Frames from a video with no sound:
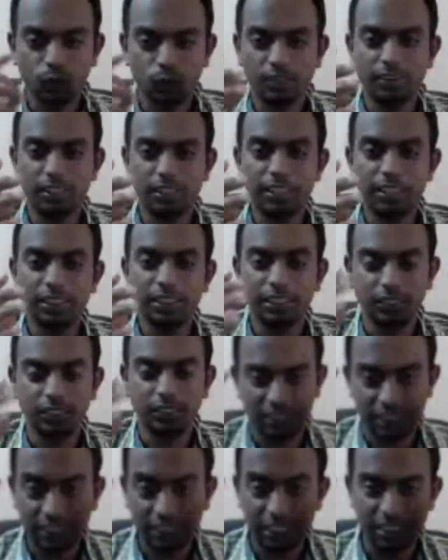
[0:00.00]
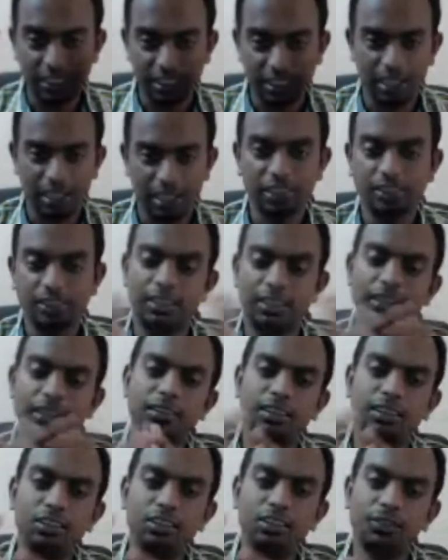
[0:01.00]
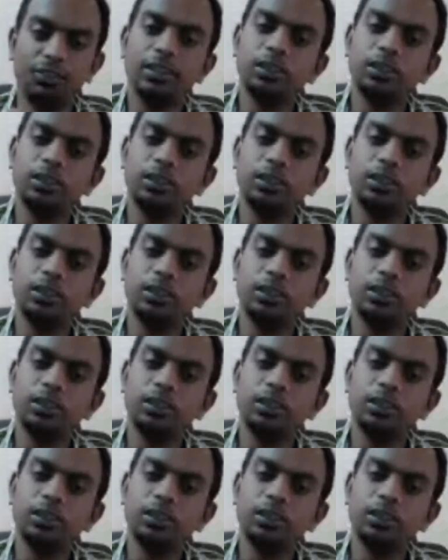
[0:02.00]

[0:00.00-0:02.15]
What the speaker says: Those are three things, three characteristics